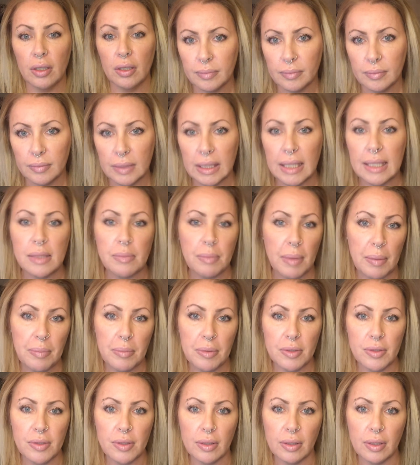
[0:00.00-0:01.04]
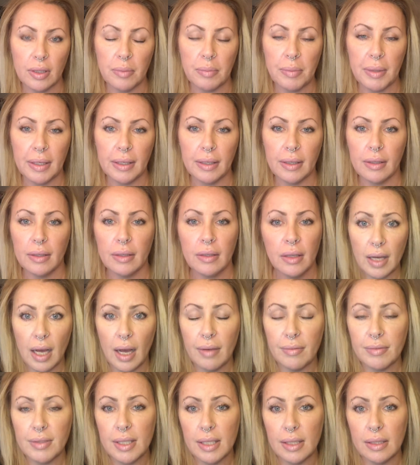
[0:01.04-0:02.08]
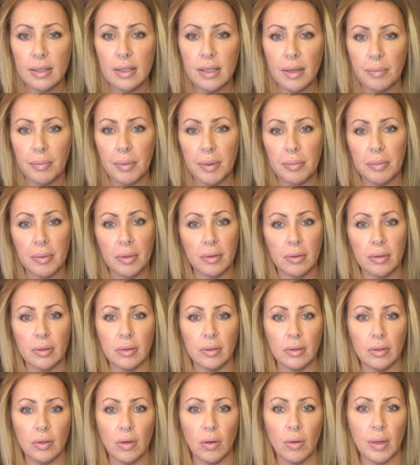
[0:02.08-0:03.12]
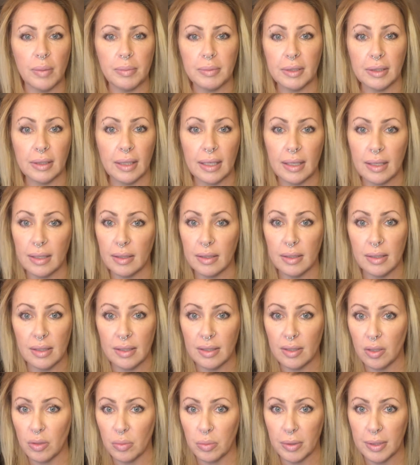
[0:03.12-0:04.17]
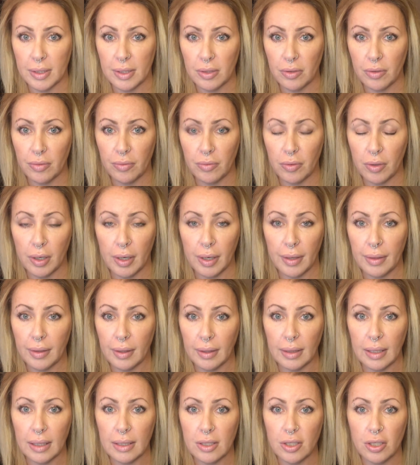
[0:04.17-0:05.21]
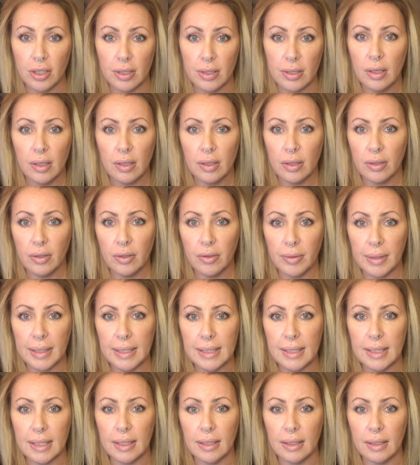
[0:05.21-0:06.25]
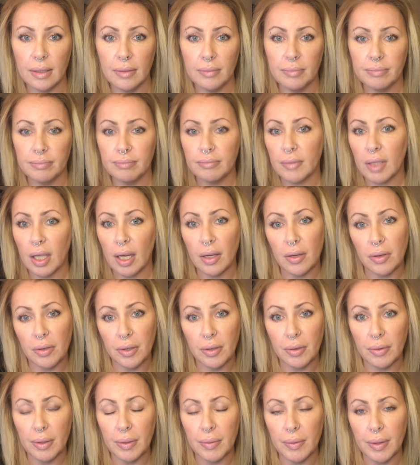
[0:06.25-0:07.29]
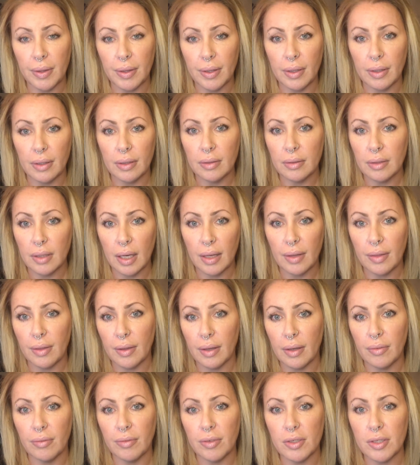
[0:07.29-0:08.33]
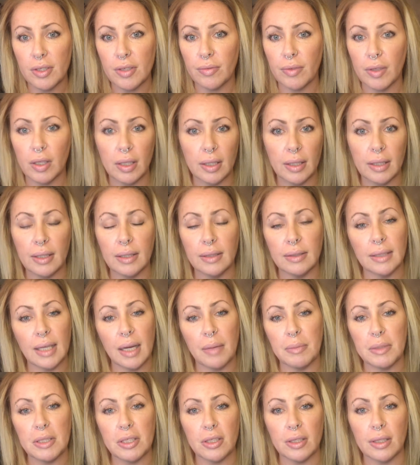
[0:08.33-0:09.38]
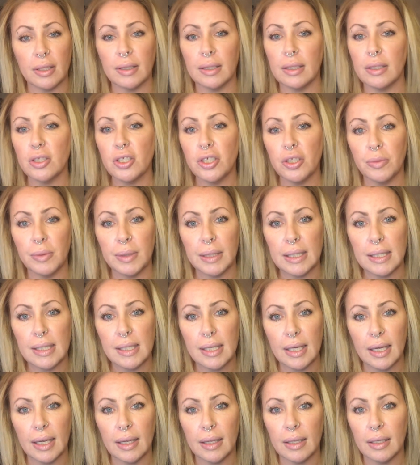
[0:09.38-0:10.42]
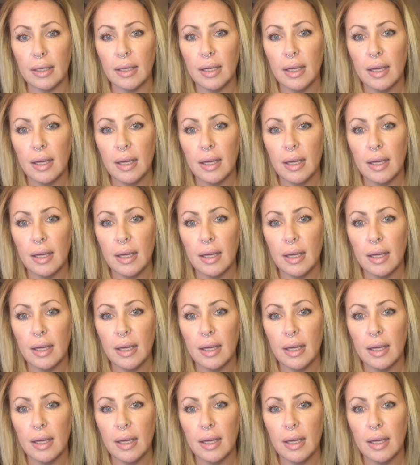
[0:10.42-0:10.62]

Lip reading: That's my personal opinion. I've seen some people go up to like 0.04. I think that's just crazy. I don't agree with it. I think, first of all, it can damage the tissue in the skin.